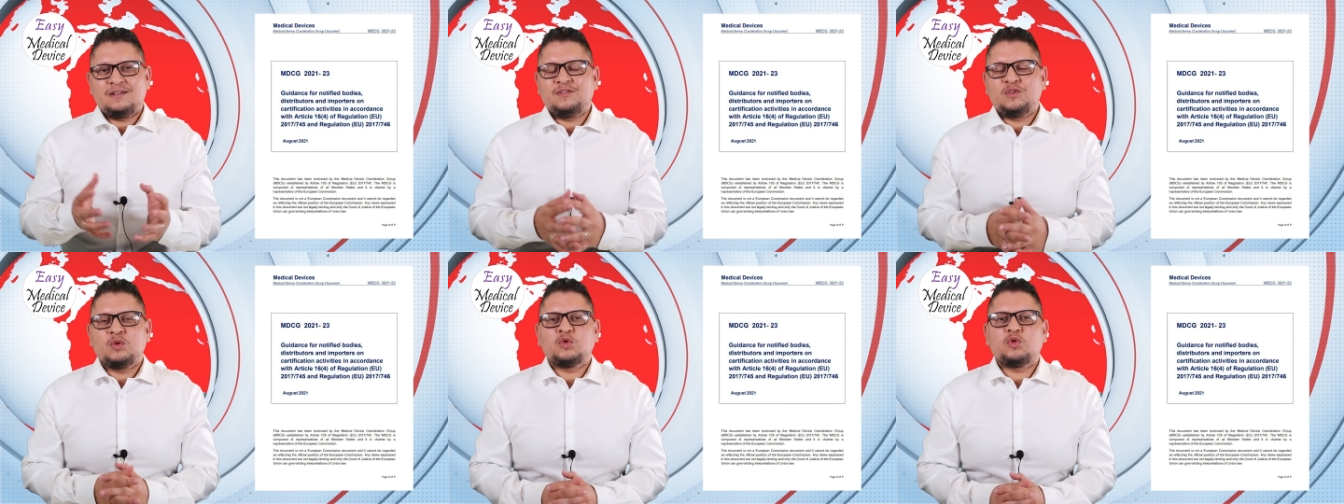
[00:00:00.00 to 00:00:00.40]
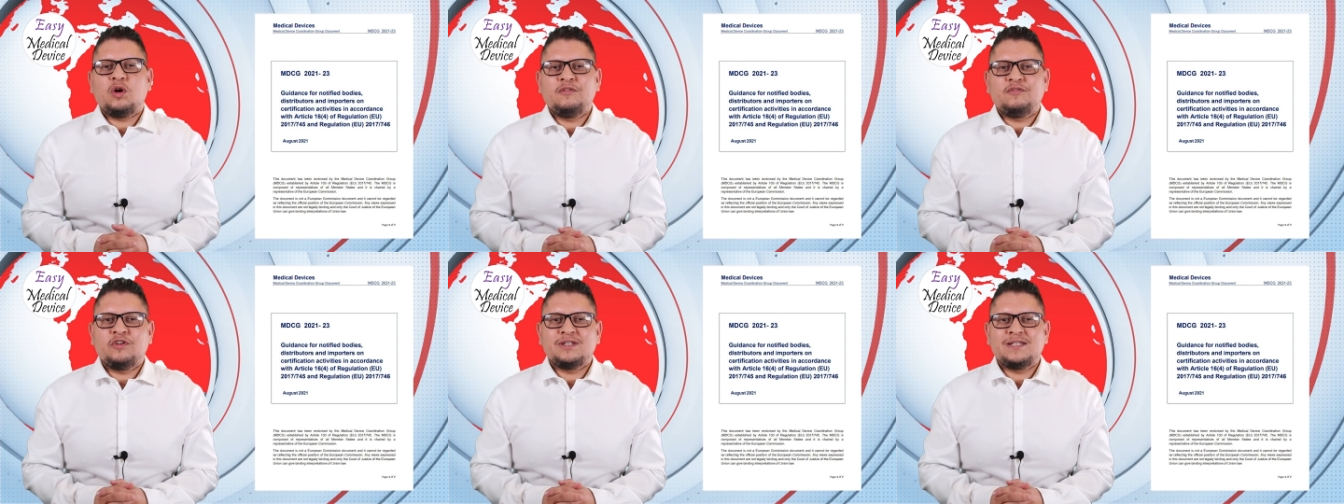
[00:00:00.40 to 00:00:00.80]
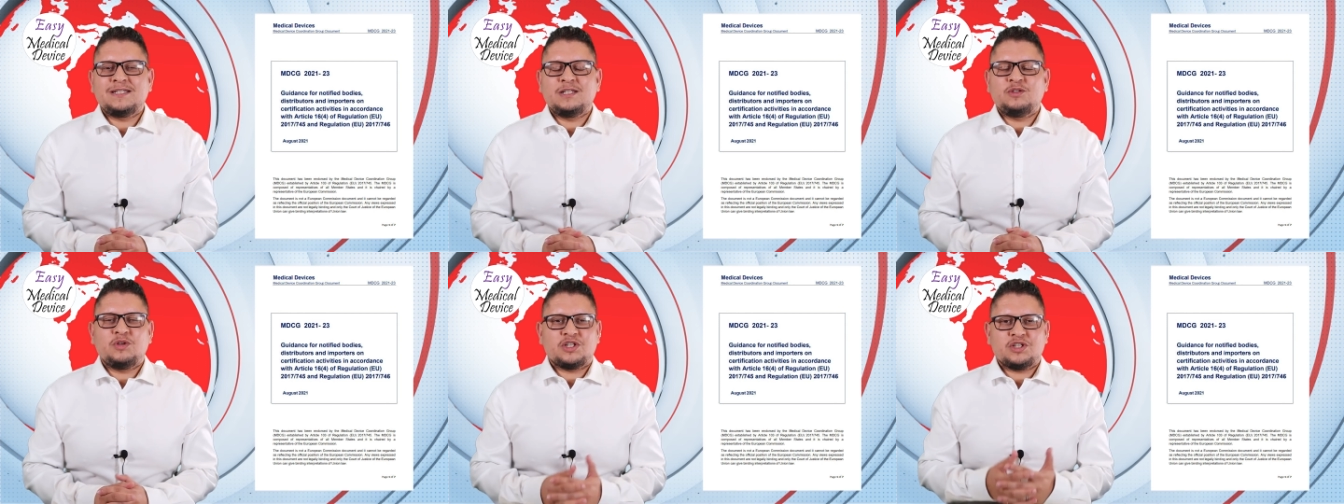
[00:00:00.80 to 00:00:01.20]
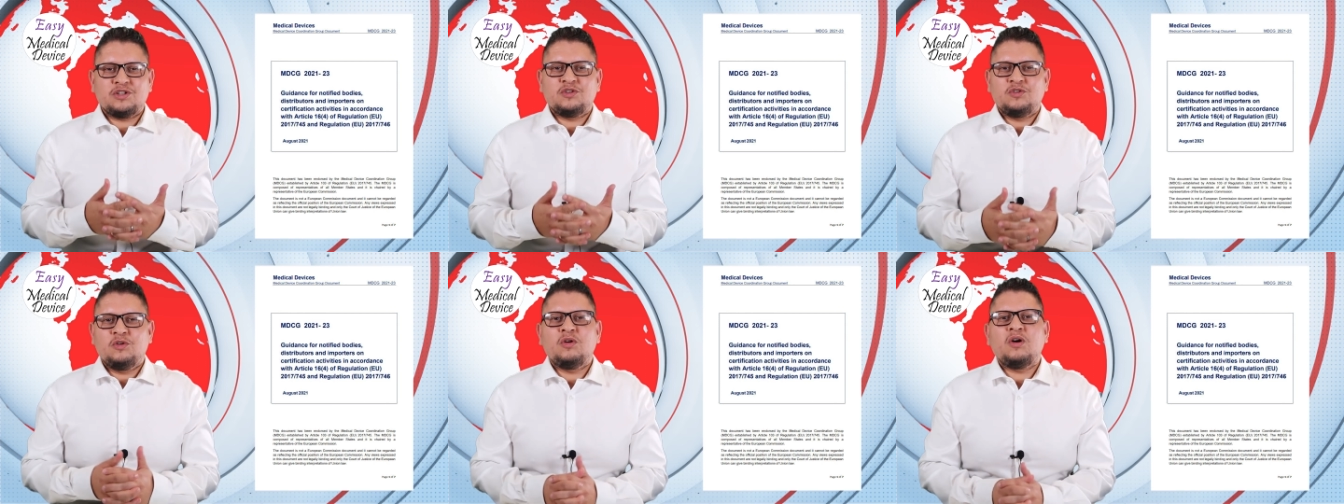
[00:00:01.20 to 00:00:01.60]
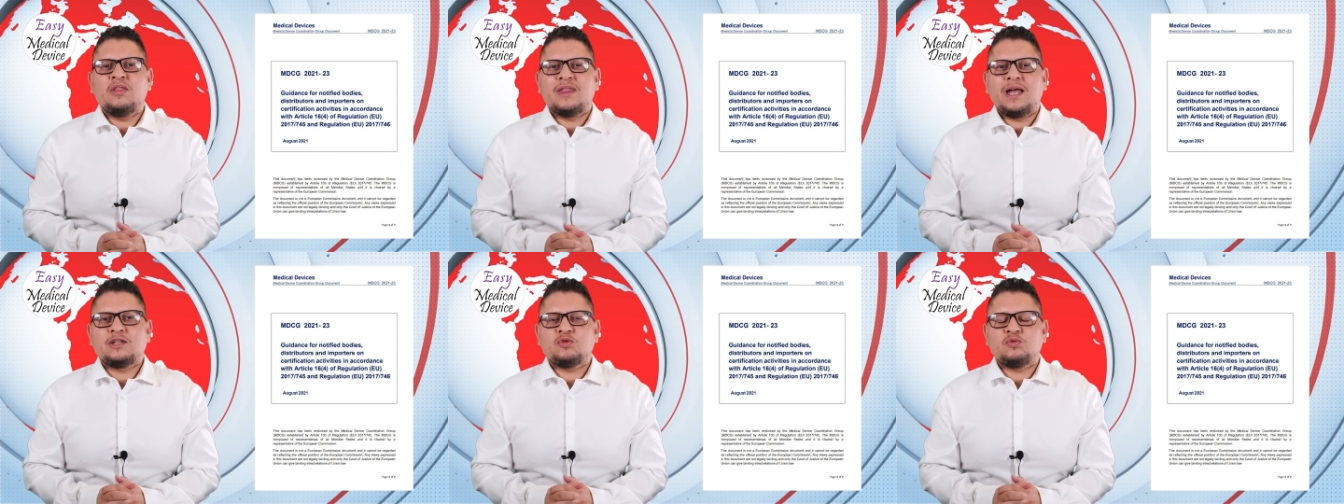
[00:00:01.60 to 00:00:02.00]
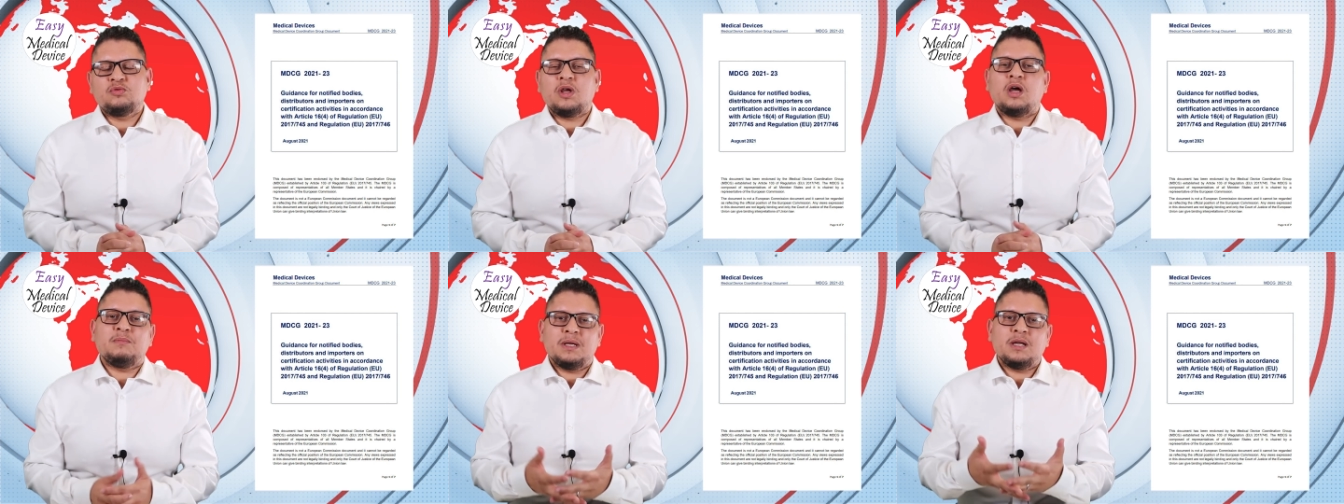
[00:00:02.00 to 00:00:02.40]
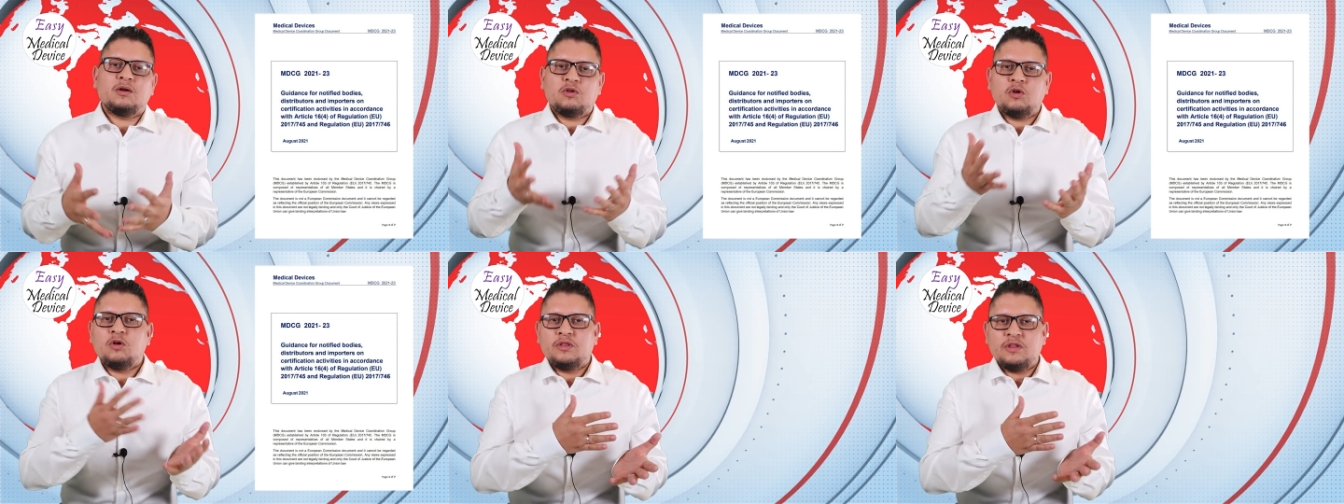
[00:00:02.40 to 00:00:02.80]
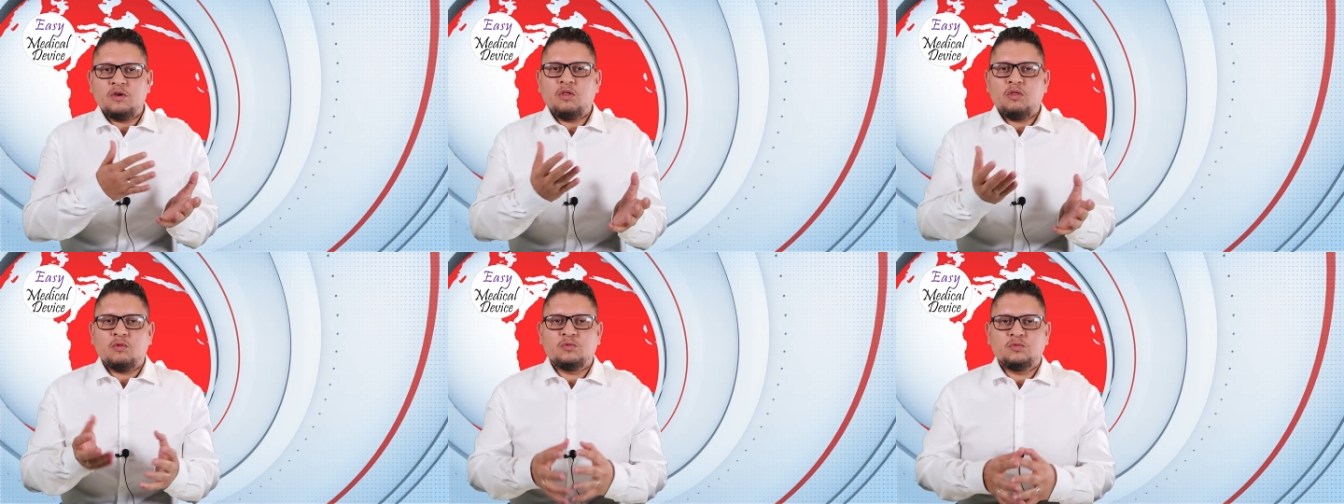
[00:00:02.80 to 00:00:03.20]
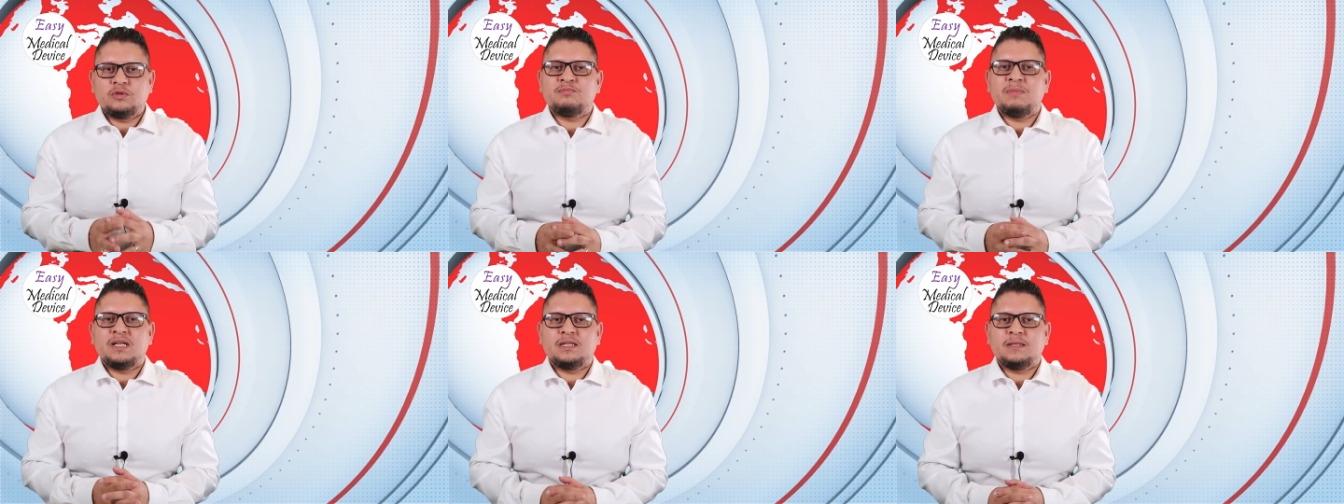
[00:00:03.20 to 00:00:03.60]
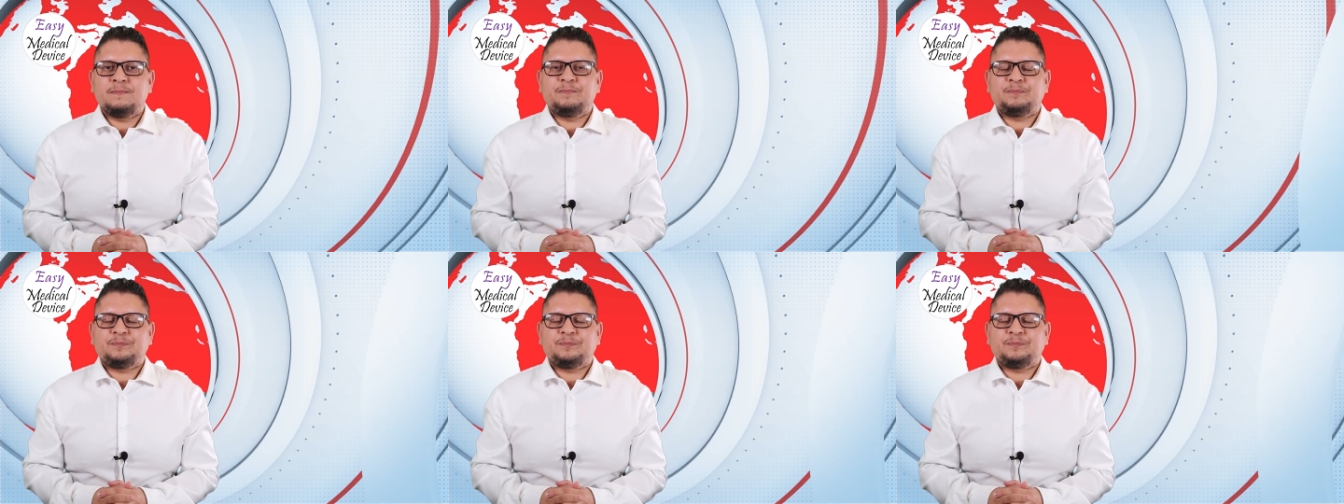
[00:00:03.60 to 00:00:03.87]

If you want to avoid this situation, go on that route. I mean, go on the other route, maybe.